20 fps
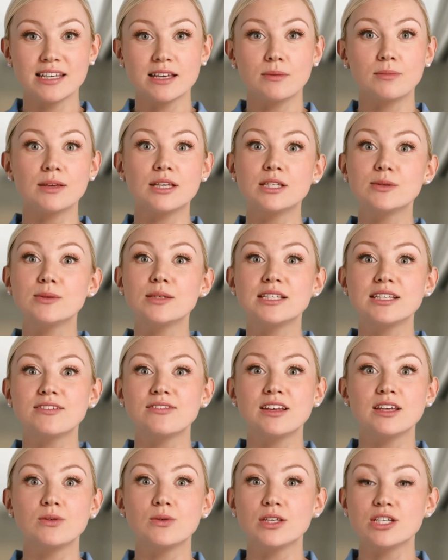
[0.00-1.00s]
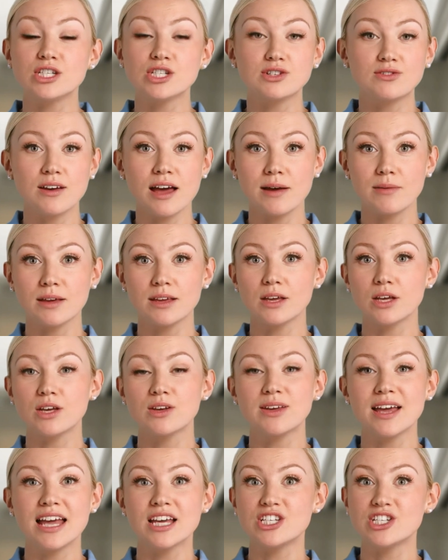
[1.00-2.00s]
Be specific when describing the
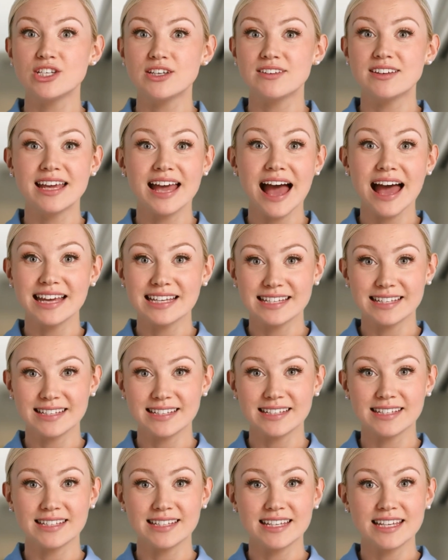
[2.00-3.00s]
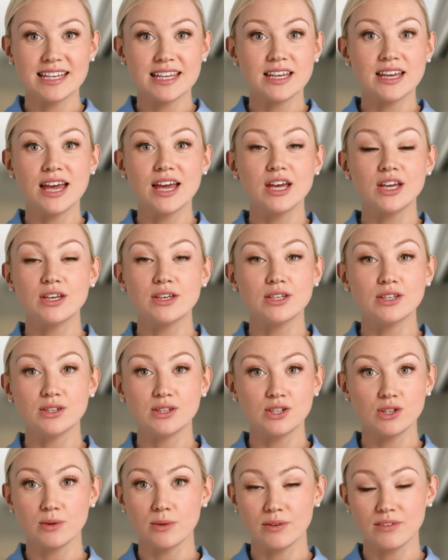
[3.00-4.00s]
location of the accident, then alert your
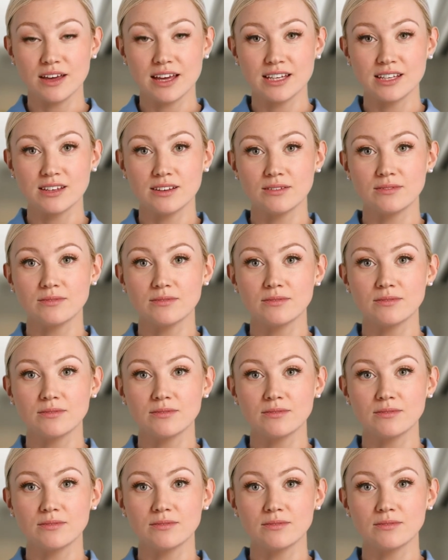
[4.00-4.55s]
supervisor.